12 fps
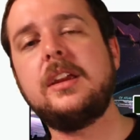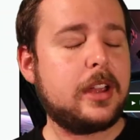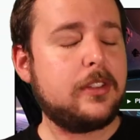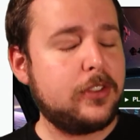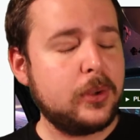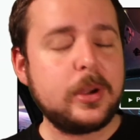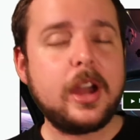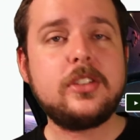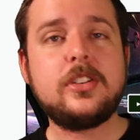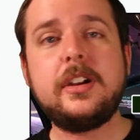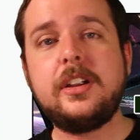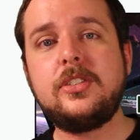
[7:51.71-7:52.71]
If you guys
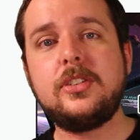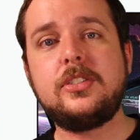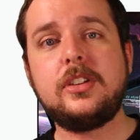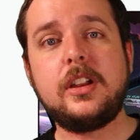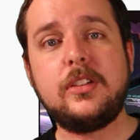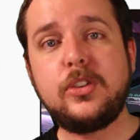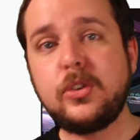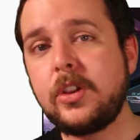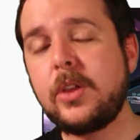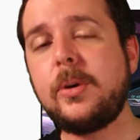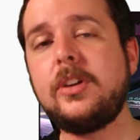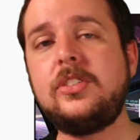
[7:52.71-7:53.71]
are interested, if you
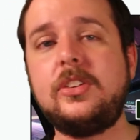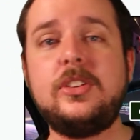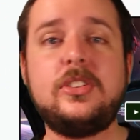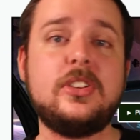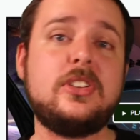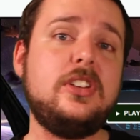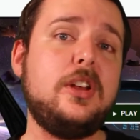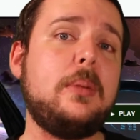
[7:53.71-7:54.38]
really want to see this succeed,